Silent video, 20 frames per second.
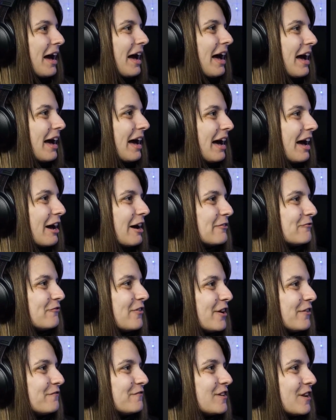
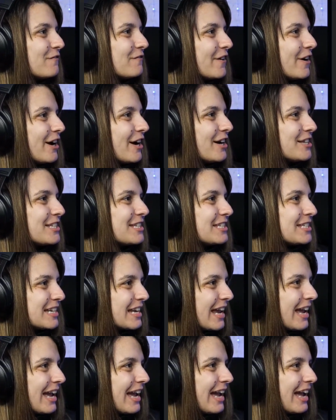51st
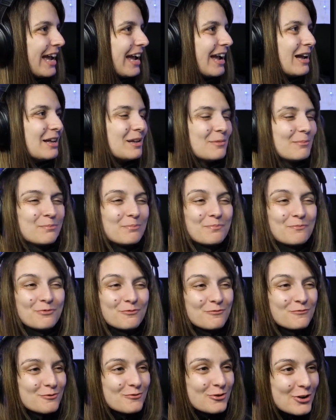State,
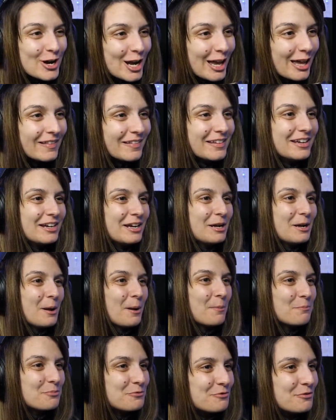brilliant
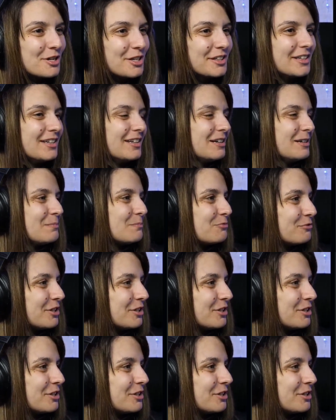meme